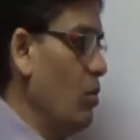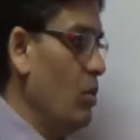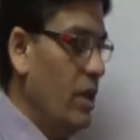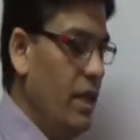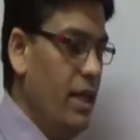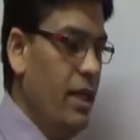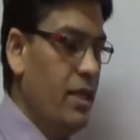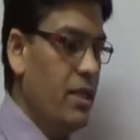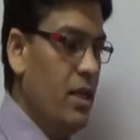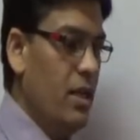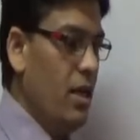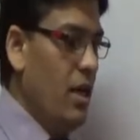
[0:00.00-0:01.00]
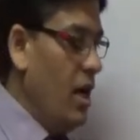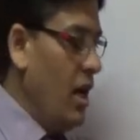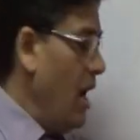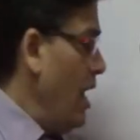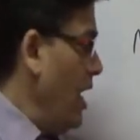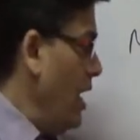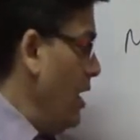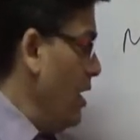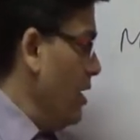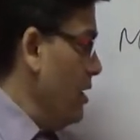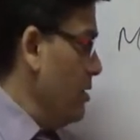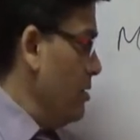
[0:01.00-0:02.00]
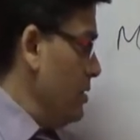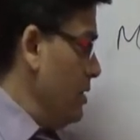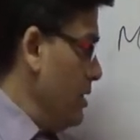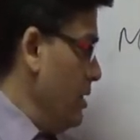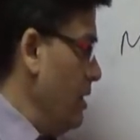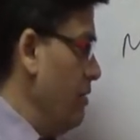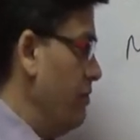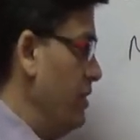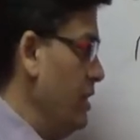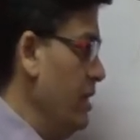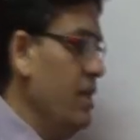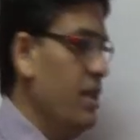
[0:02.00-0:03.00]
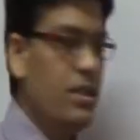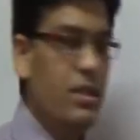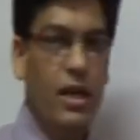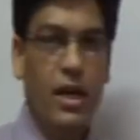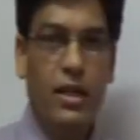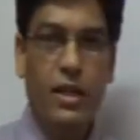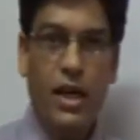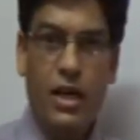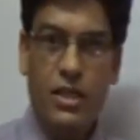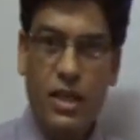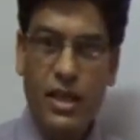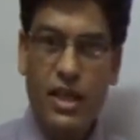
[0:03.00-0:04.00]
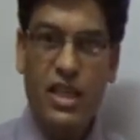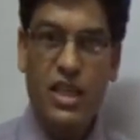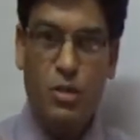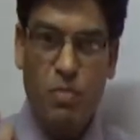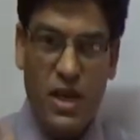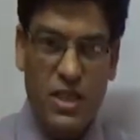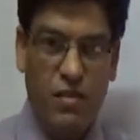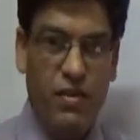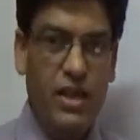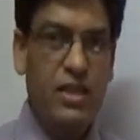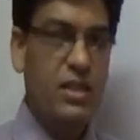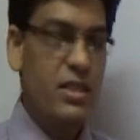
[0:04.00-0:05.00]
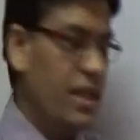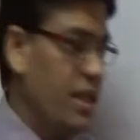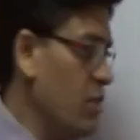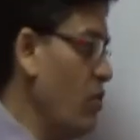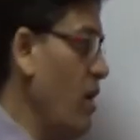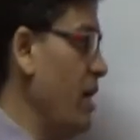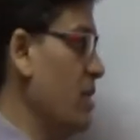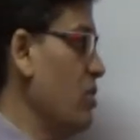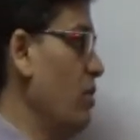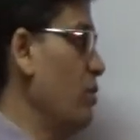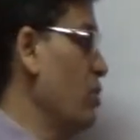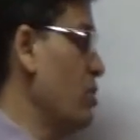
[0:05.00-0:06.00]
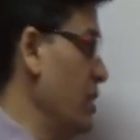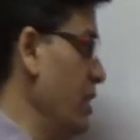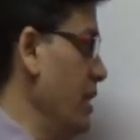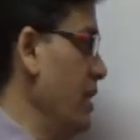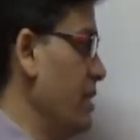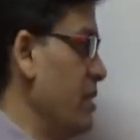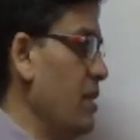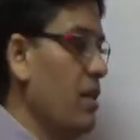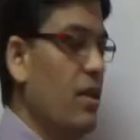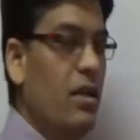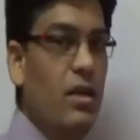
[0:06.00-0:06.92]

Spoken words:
needs, there are certain specific satisfiers of those needs,